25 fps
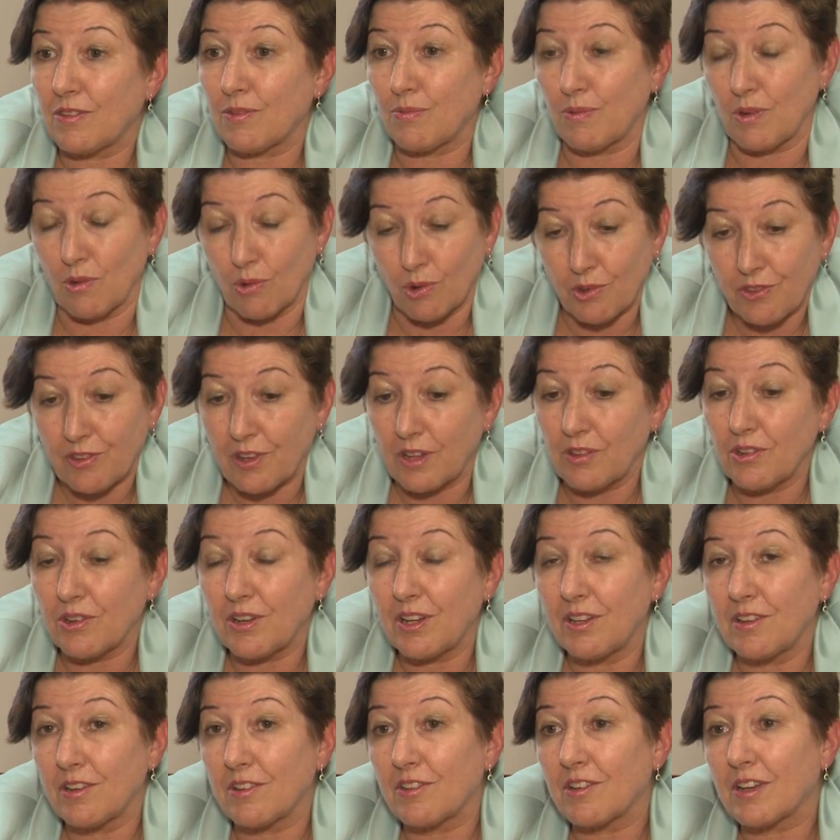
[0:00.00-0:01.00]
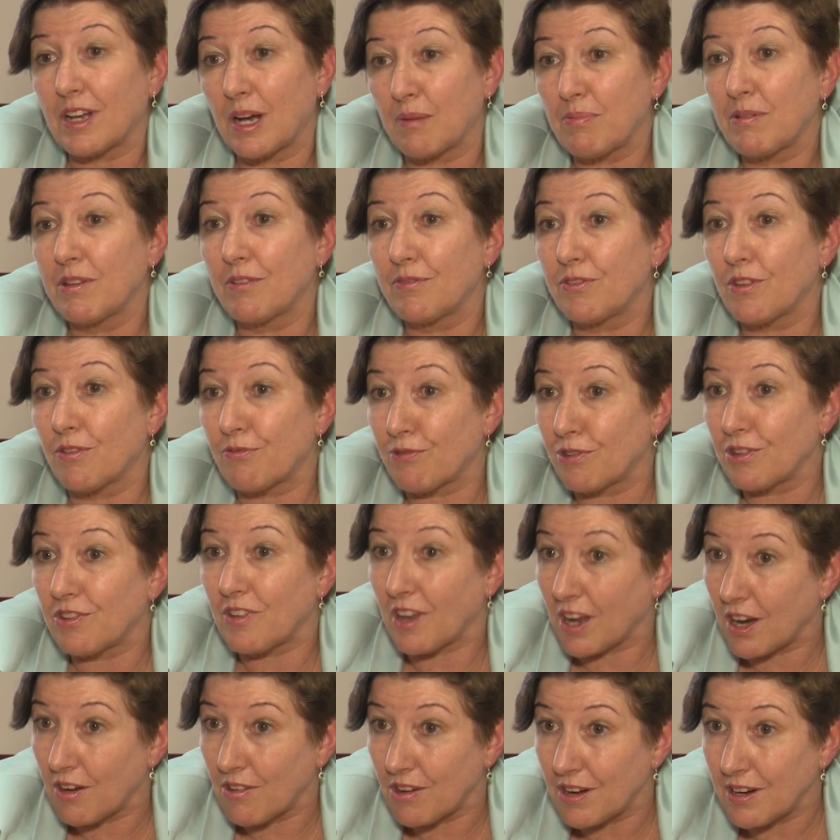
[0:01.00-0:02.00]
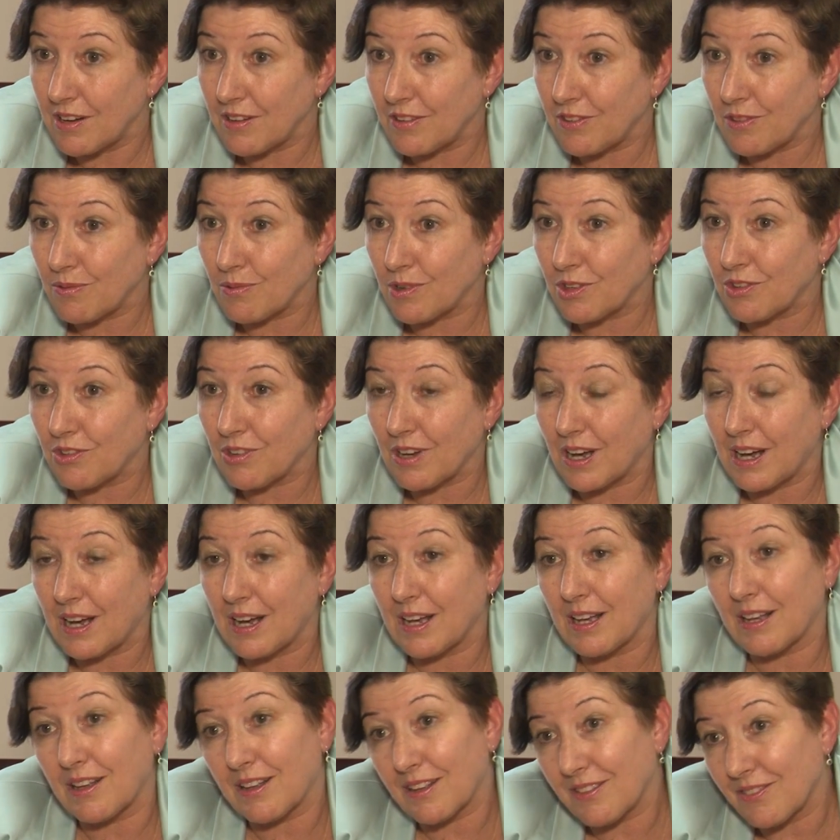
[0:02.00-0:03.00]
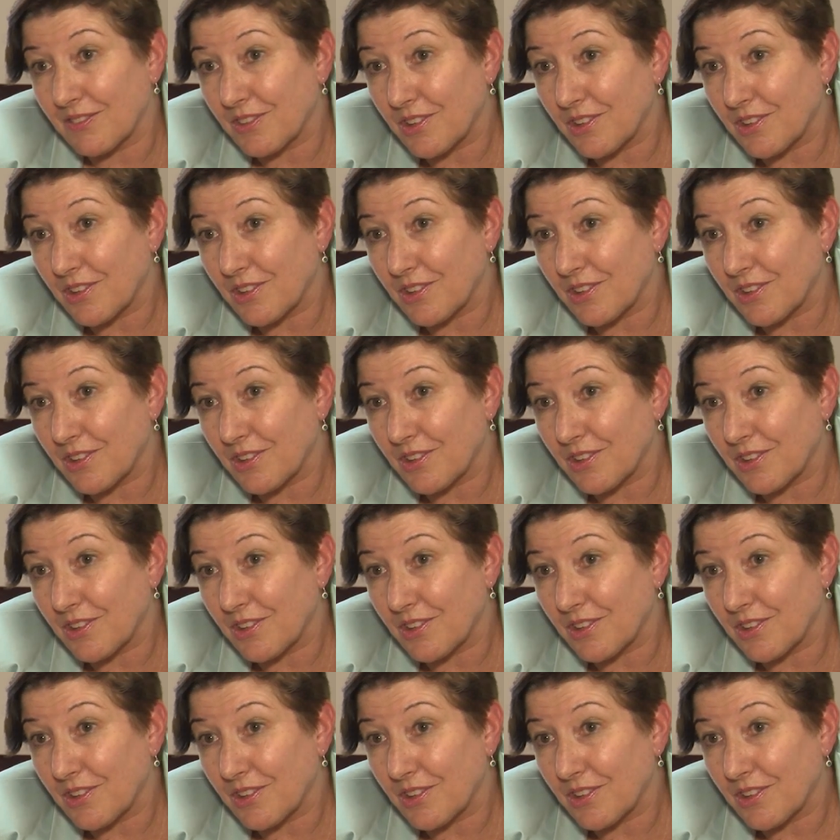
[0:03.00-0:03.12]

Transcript: we're also looking at a couple of different areas, which I